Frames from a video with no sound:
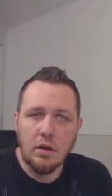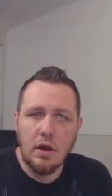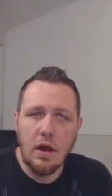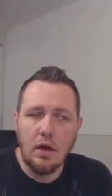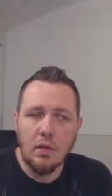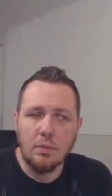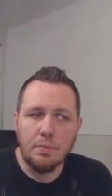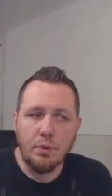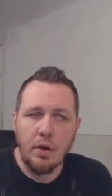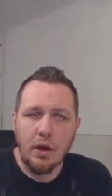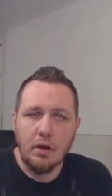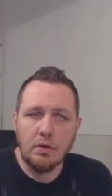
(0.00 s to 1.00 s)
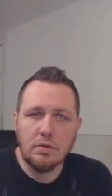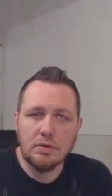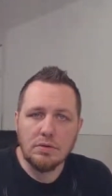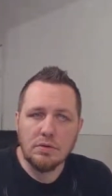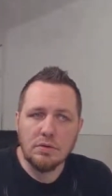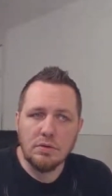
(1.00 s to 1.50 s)
Now,
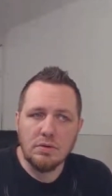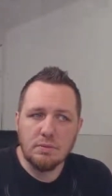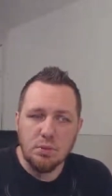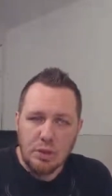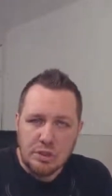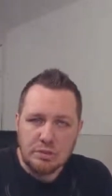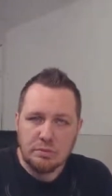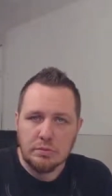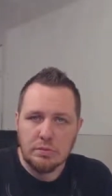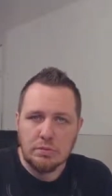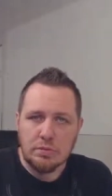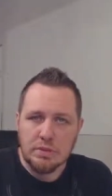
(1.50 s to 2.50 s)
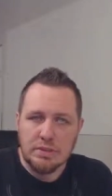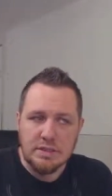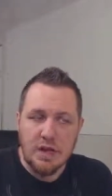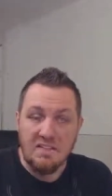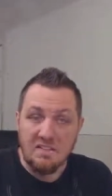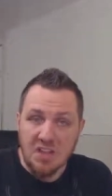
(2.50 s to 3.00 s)
Pareto's principles is
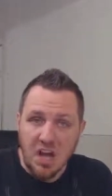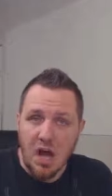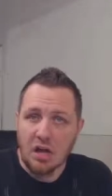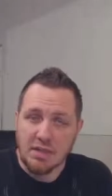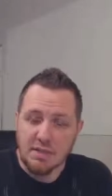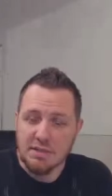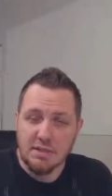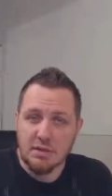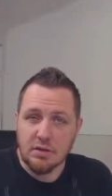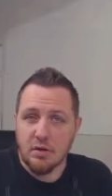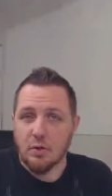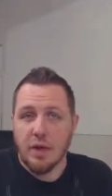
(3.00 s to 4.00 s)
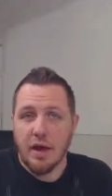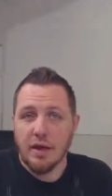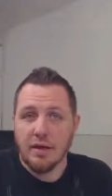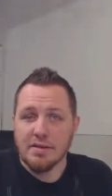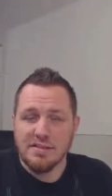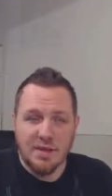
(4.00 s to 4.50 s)
not flawless,
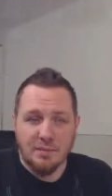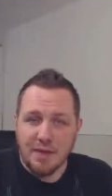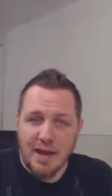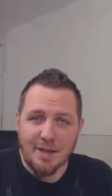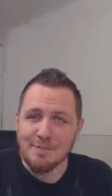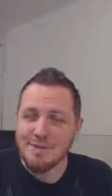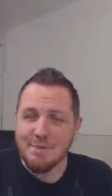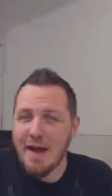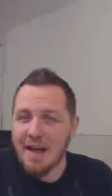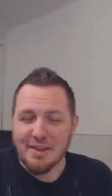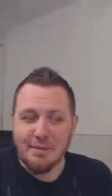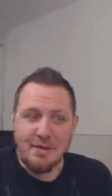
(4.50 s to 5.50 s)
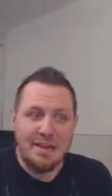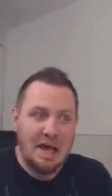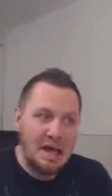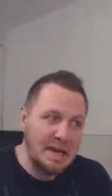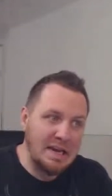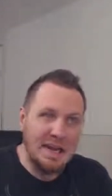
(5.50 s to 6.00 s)
okay? Sometimes the math can be
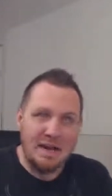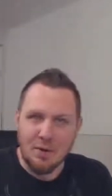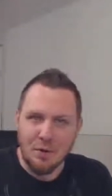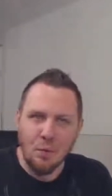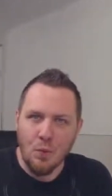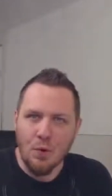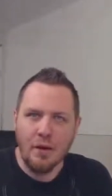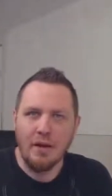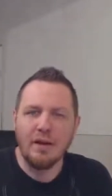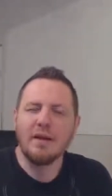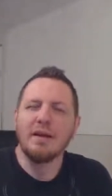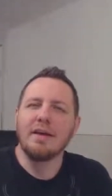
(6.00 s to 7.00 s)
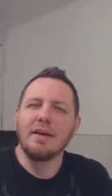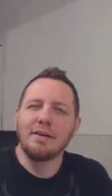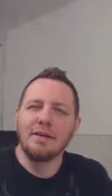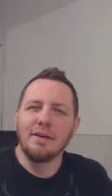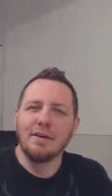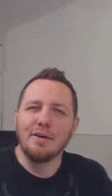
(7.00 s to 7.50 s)
99 to 1,
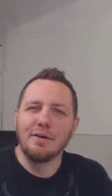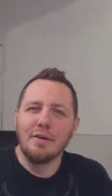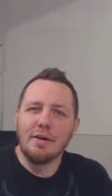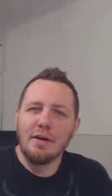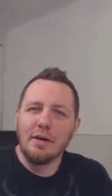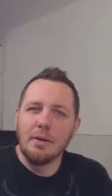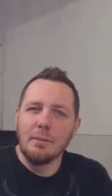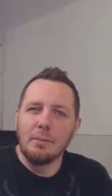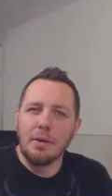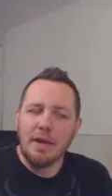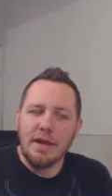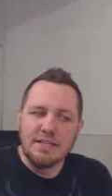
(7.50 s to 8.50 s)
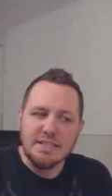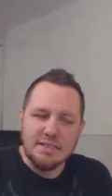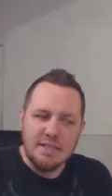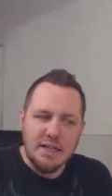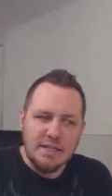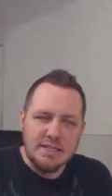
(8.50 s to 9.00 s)
you know, but
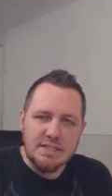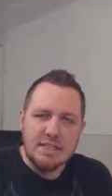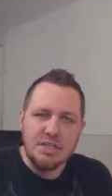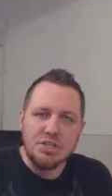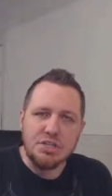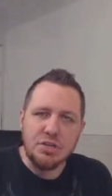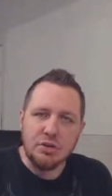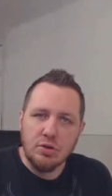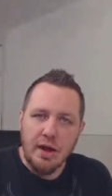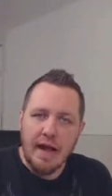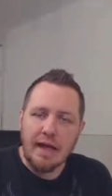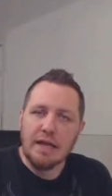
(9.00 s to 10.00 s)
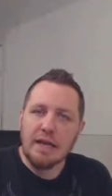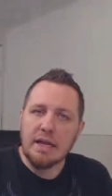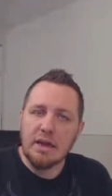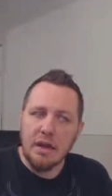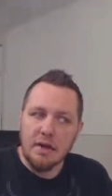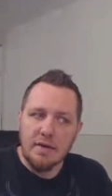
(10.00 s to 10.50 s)
it's it's the
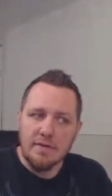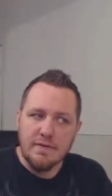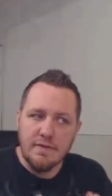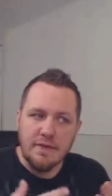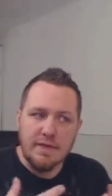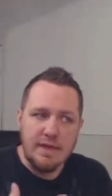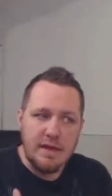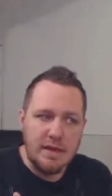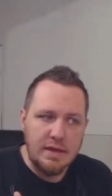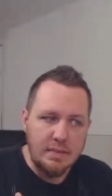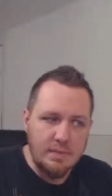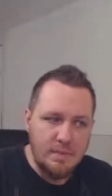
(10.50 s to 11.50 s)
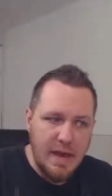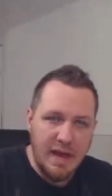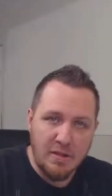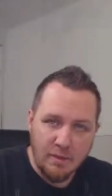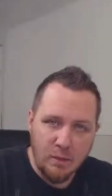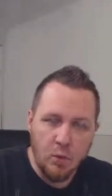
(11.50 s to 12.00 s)
generality of the
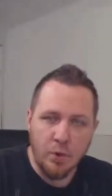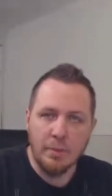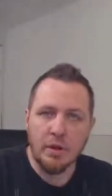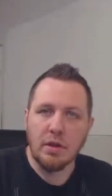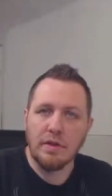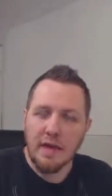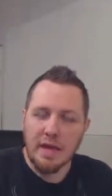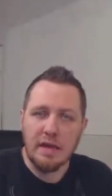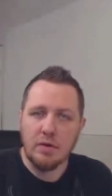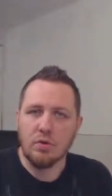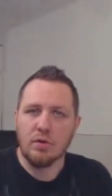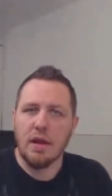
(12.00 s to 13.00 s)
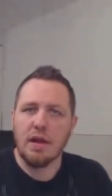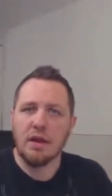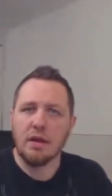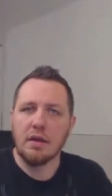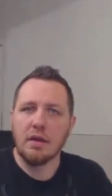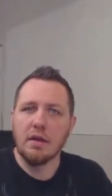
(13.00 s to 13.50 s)
math formula that he
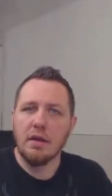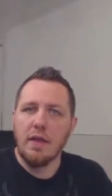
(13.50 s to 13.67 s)
created